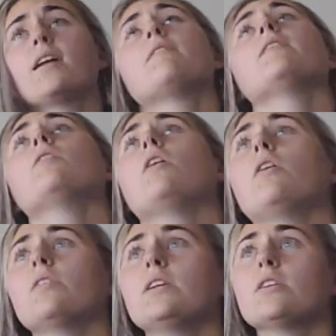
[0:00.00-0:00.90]
and I feel
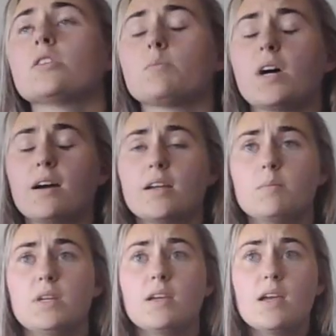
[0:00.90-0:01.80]
all the years
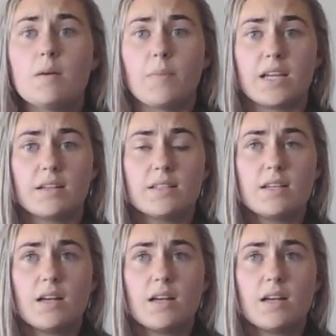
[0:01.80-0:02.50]
behind me, my